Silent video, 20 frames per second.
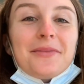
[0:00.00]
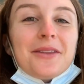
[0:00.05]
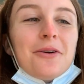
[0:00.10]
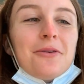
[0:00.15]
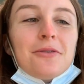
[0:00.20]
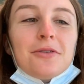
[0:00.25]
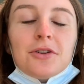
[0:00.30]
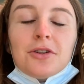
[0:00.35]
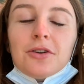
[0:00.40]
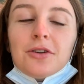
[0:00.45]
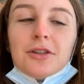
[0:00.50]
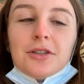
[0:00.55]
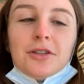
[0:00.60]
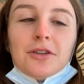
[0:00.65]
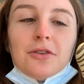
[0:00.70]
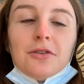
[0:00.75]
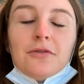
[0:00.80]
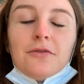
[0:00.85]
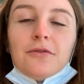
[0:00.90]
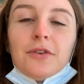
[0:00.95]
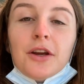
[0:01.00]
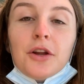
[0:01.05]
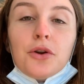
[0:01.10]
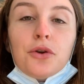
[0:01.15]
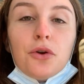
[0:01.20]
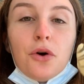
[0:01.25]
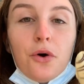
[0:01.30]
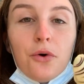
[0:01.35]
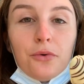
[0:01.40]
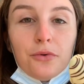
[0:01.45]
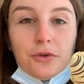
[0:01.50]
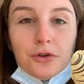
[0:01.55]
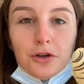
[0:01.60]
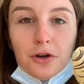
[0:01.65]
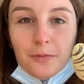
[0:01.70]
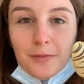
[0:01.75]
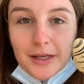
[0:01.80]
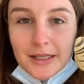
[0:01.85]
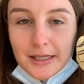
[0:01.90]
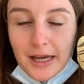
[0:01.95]
All the chocolates are gluten free. Not all the
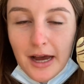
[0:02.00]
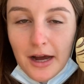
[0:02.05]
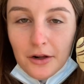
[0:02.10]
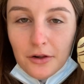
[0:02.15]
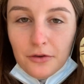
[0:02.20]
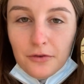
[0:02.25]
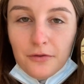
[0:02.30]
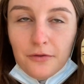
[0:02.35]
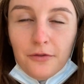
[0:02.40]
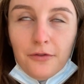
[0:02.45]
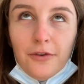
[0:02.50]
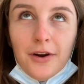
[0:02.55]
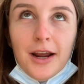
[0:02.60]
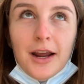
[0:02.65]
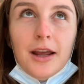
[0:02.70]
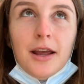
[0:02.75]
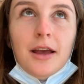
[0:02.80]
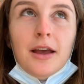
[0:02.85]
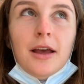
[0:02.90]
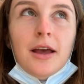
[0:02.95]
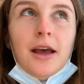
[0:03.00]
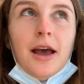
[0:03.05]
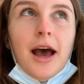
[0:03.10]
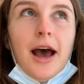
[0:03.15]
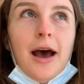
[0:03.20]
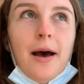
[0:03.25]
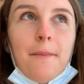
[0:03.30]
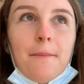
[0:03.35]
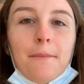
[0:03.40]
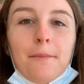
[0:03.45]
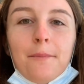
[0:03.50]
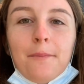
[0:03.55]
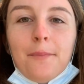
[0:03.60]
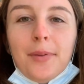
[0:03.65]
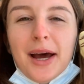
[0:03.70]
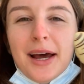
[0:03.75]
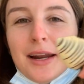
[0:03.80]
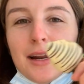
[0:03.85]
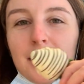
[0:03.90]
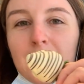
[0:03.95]
toppings are gluten free,
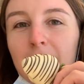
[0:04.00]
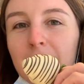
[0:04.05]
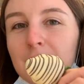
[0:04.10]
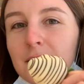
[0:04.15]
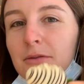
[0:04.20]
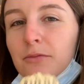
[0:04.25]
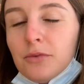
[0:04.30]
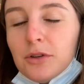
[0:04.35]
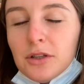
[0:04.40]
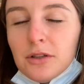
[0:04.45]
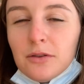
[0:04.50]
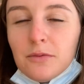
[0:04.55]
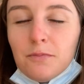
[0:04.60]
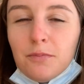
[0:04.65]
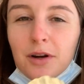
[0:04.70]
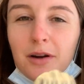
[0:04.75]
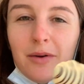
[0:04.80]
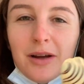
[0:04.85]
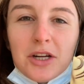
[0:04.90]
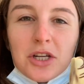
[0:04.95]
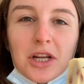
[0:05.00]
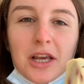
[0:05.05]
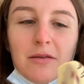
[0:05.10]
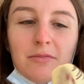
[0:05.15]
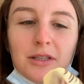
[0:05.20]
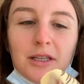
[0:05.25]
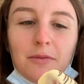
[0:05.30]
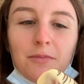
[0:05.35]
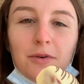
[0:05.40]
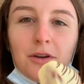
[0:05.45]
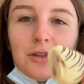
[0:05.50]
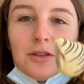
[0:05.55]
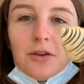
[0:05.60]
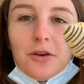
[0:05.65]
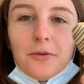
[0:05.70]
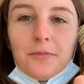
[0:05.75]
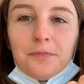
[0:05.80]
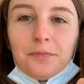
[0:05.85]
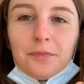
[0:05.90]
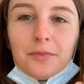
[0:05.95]
but it was pretty much kept separate, so
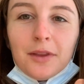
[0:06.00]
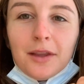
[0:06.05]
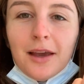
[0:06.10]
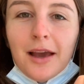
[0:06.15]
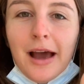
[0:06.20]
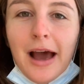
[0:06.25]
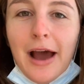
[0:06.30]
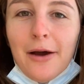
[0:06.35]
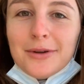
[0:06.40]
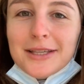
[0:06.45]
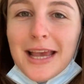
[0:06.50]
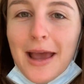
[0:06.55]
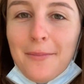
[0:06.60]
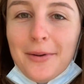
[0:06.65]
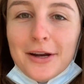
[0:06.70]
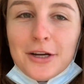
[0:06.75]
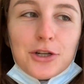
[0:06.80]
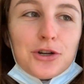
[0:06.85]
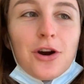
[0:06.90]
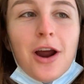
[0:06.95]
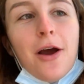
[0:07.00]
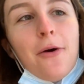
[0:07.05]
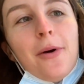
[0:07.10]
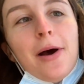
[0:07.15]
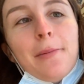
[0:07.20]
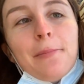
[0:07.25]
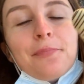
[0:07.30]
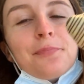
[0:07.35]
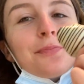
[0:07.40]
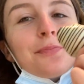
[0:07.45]
I was happy to try one.